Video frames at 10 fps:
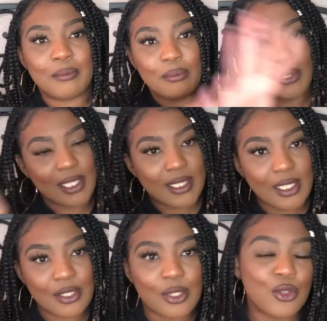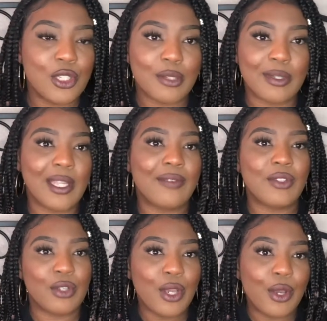placing associates where they have to
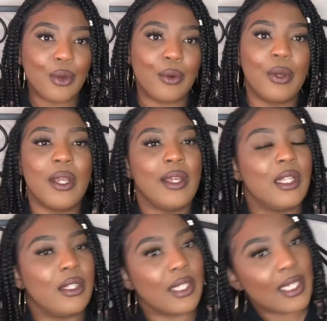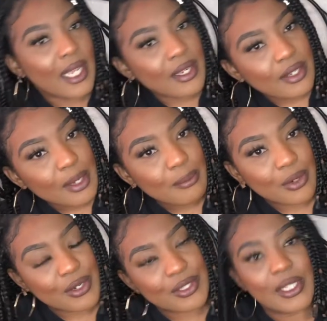go, looking at
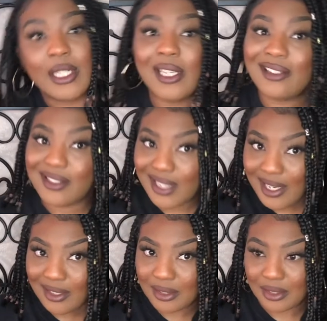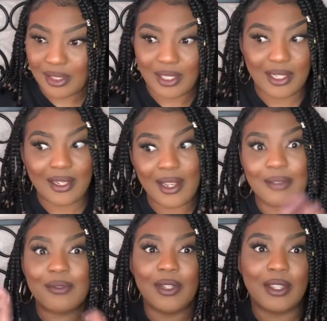numbers, looking at data, looking at
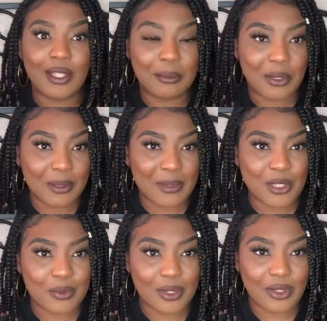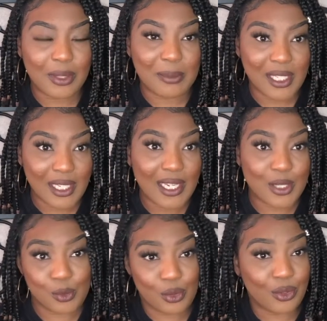everything, pretty much what the
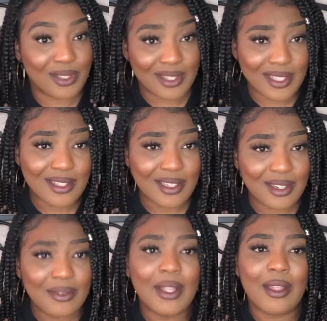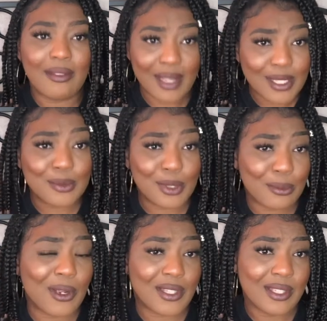PA's role consists of. That's what the
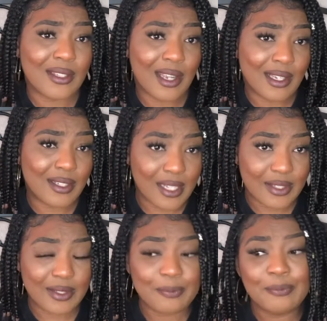process guide does.